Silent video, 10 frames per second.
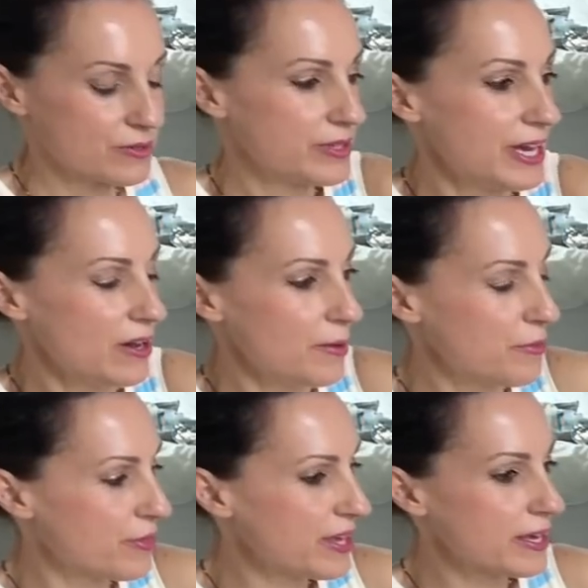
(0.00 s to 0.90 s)
now I'm
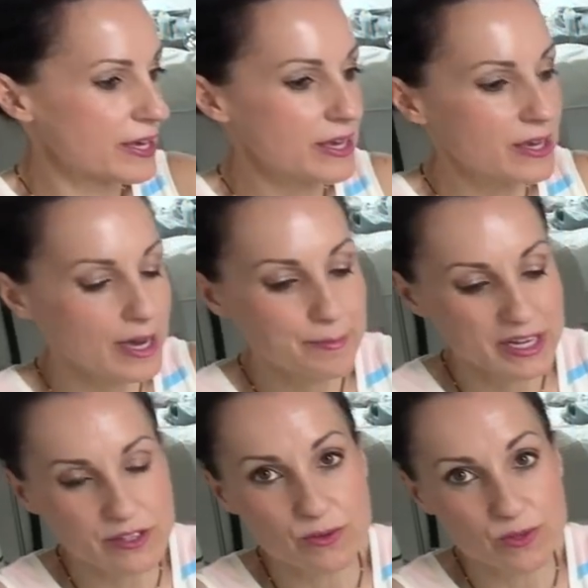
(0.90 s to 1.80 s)
thinking I
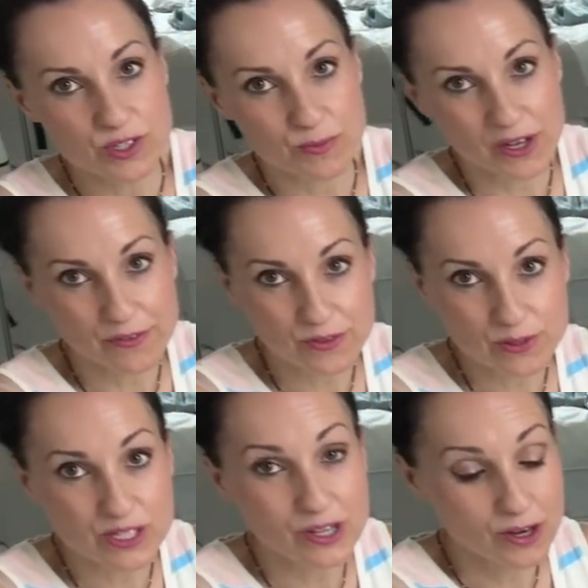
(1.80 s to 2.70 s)
might use one of
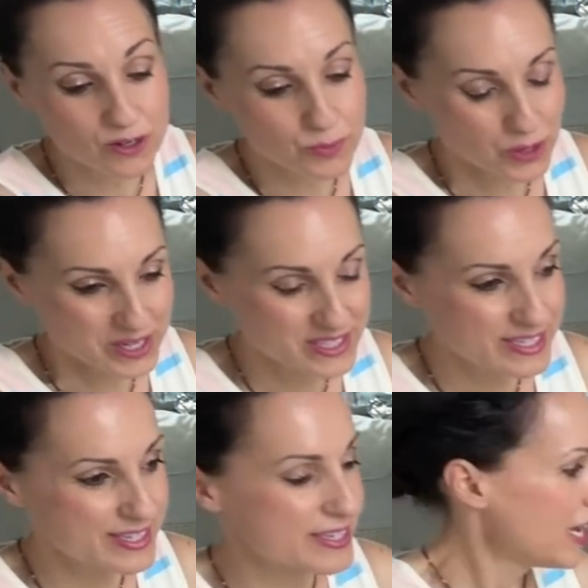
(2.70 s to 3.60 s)
those long ones